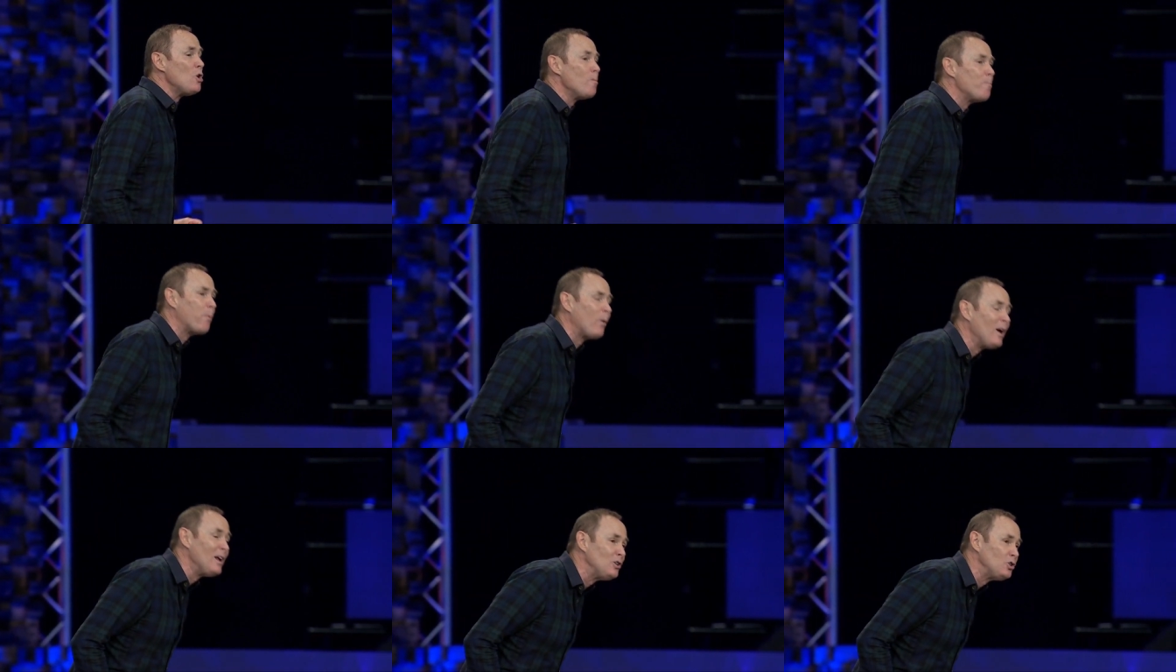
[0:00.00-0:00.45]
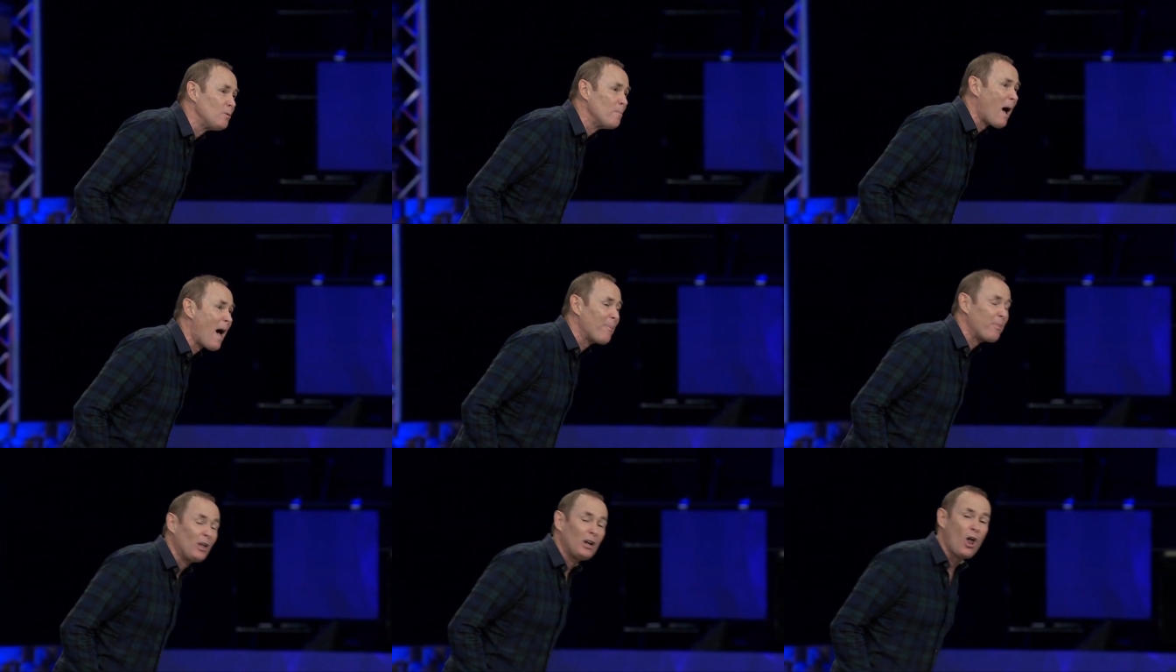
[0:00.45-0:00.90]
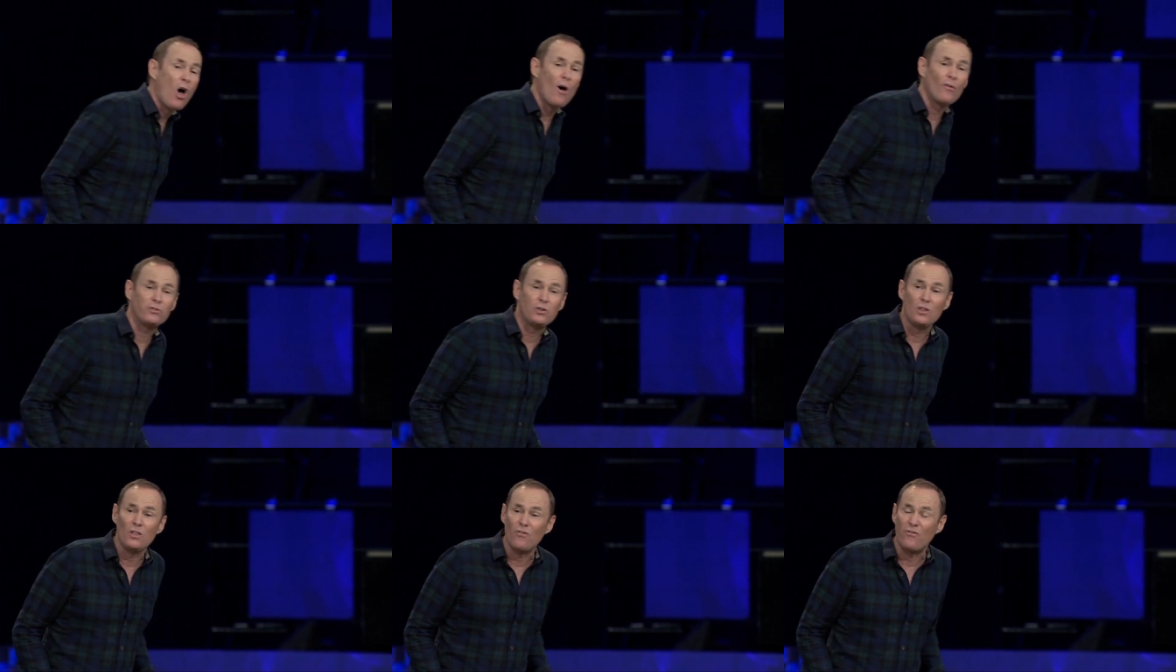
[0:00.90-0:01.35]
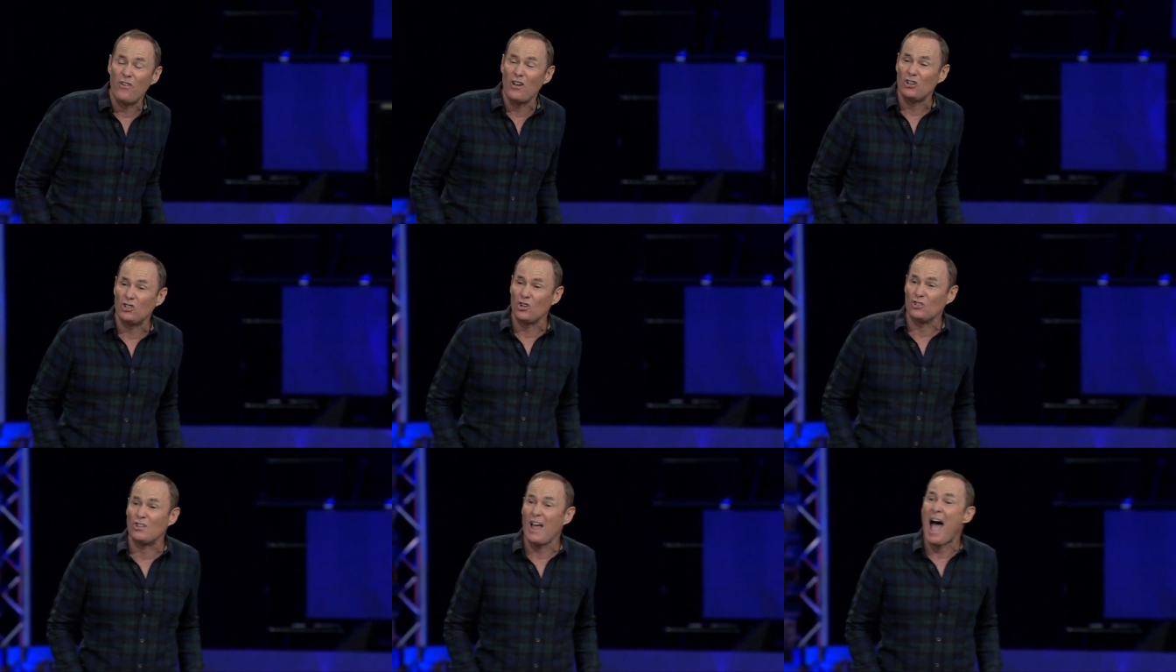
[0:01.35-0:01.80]
You preach about the loaves and
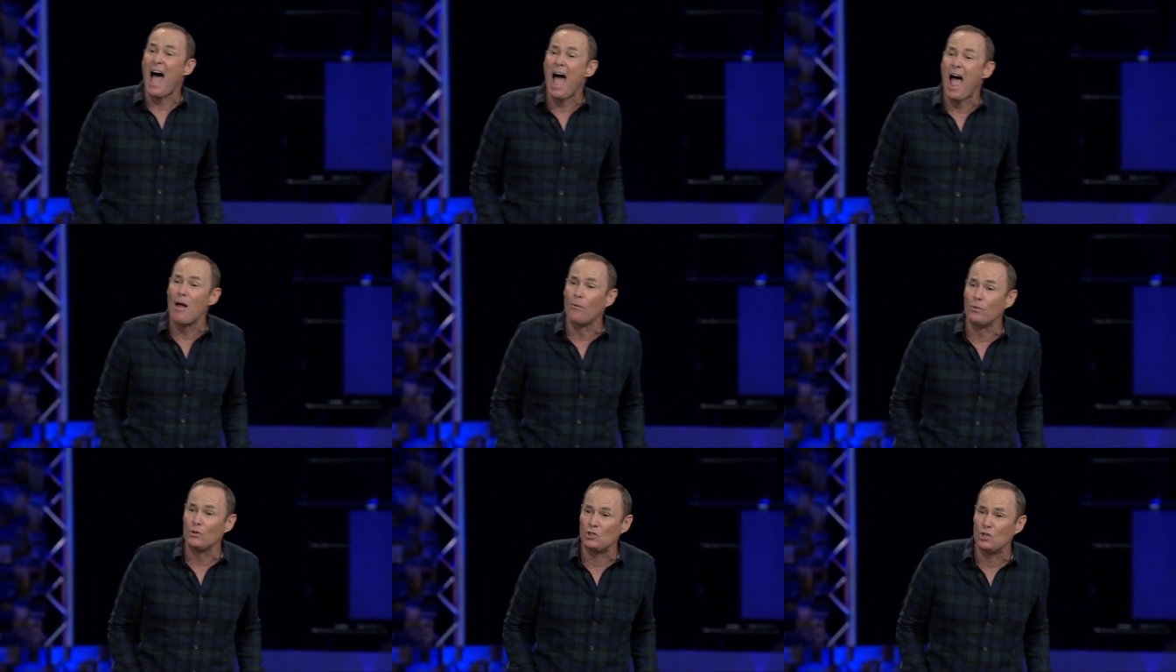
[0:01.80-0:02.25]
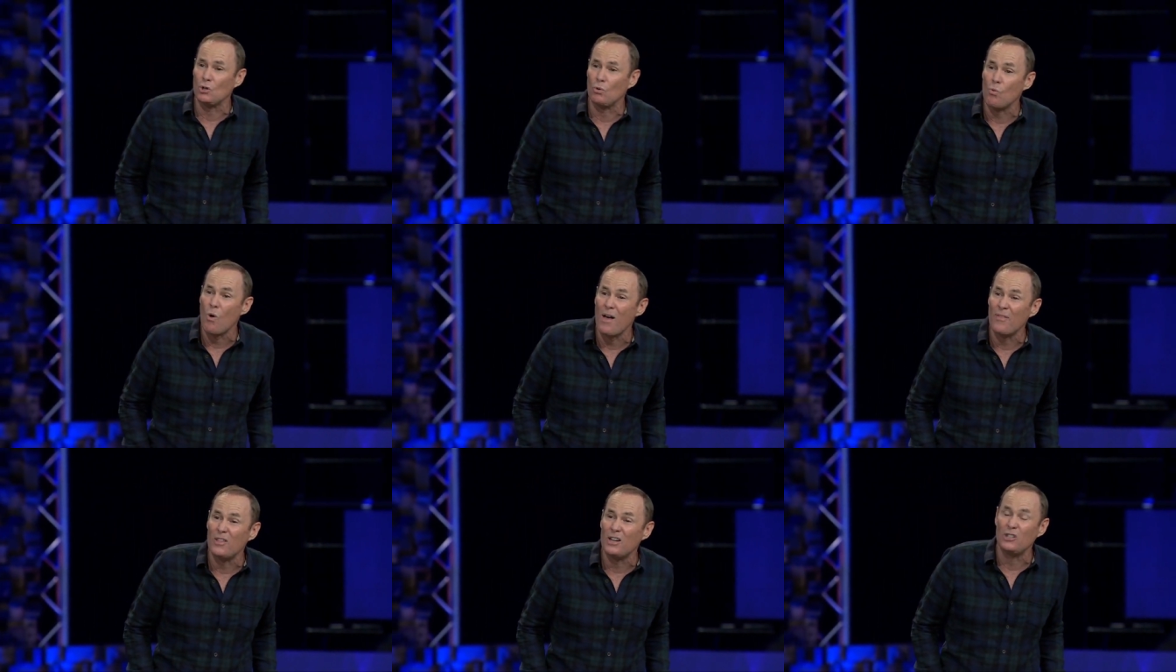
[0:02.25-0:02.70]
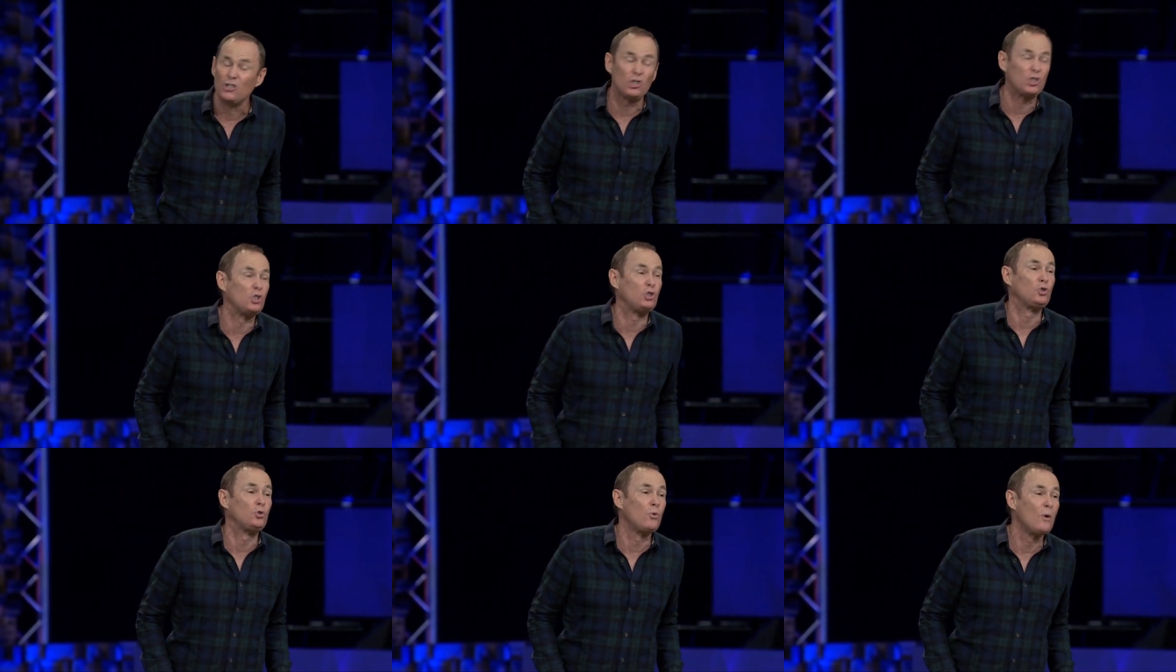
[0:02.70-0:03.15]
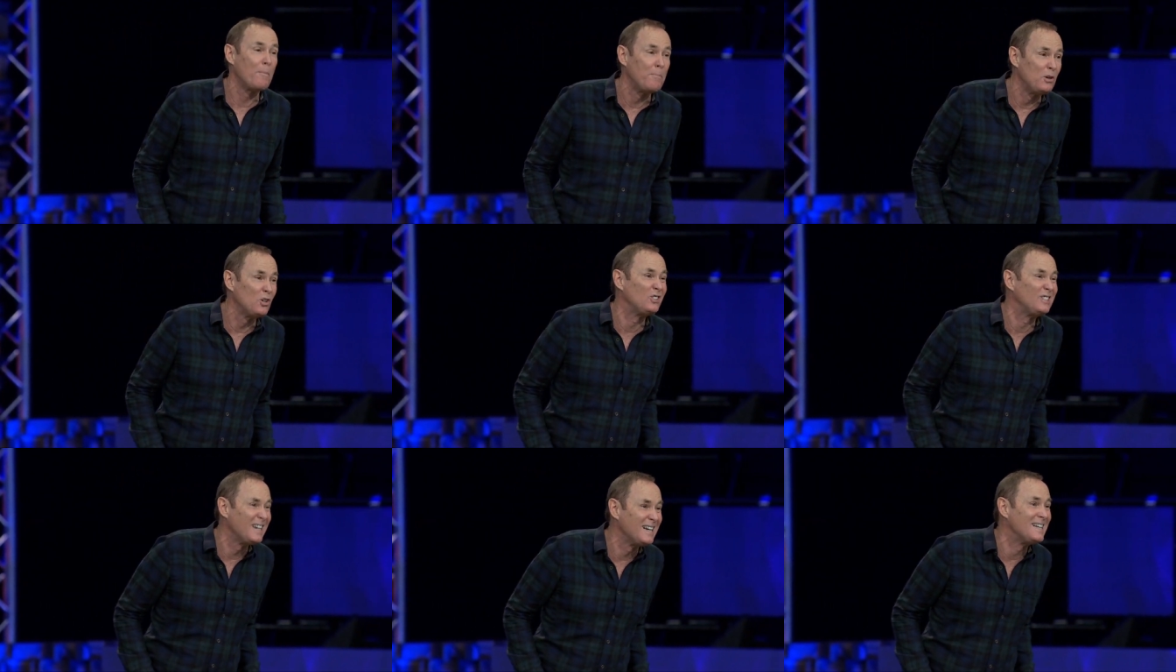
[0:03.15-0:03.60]
the fishes. I was the one that
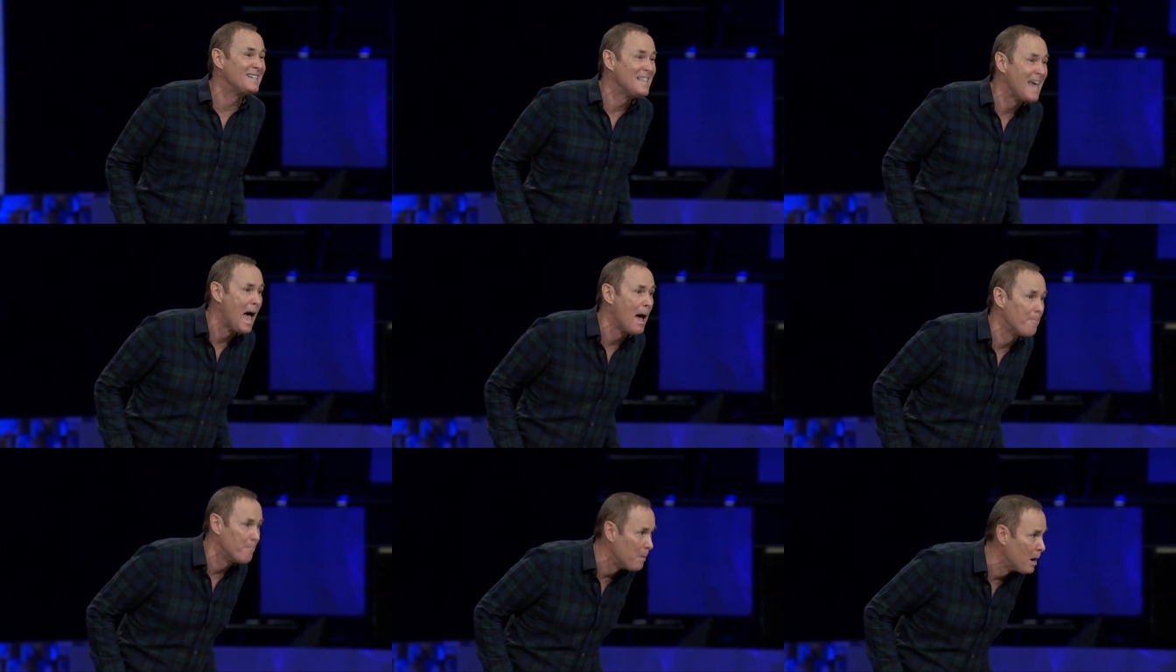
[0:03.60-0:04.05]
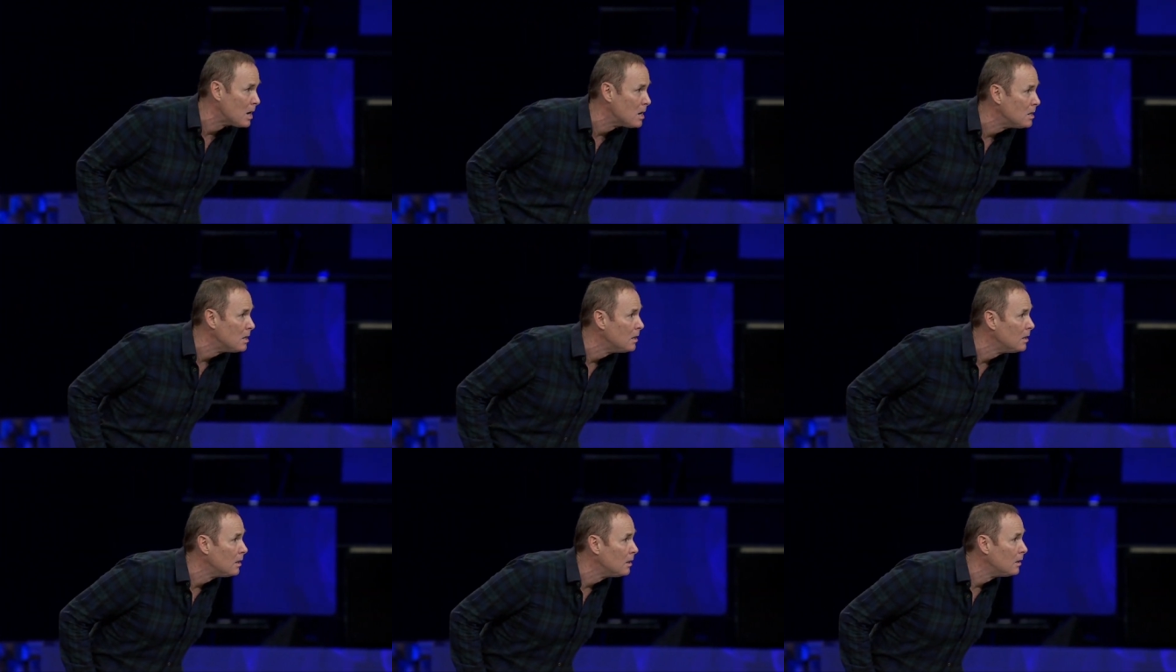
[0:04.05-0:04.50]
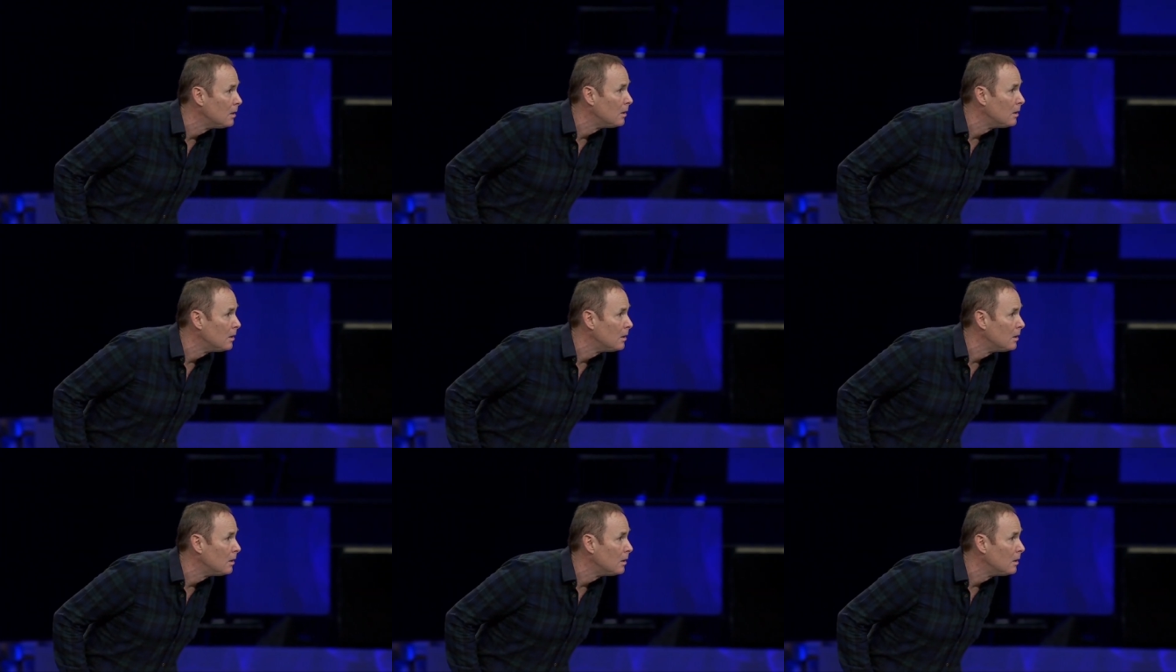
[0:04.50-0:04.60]
distributed them.